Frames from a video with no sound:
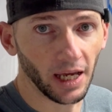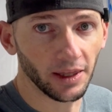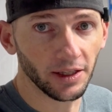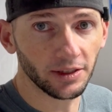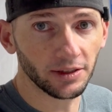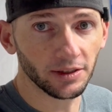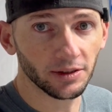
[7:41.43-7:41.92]

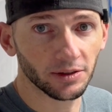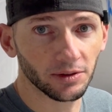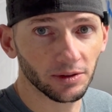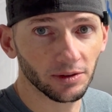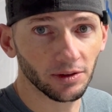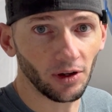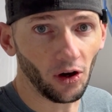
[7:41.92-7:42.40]
And this is
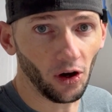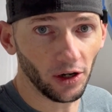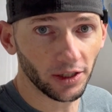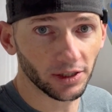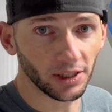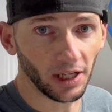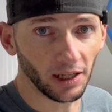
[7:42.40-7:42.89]

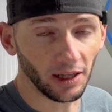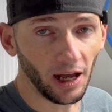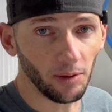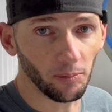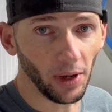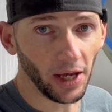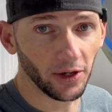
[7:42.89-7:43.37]
honestly a
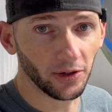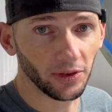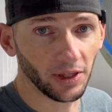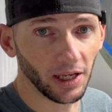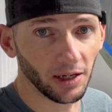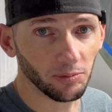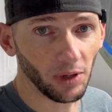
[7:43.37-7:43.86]
lot better
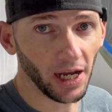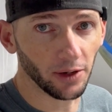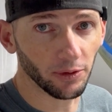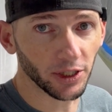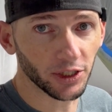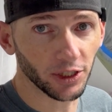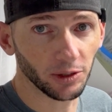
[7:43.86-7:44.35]
than my
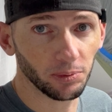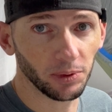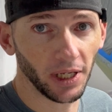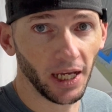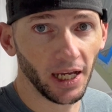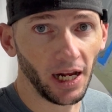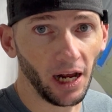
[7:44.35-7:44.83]
original plan.